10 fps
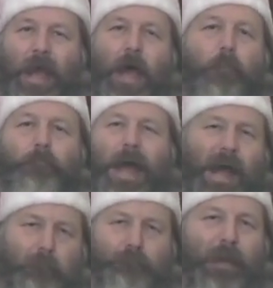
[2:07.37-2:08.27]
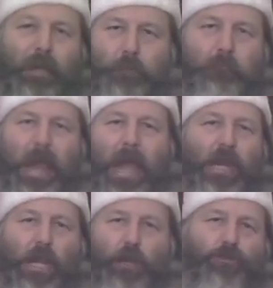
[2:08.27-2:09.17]
a pot bellied
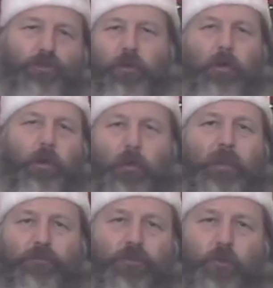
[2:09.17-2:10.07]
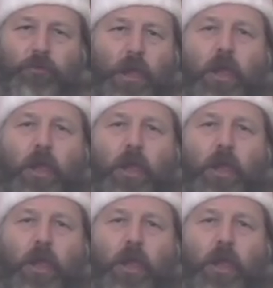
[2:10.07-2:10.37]
man in a cherry red suit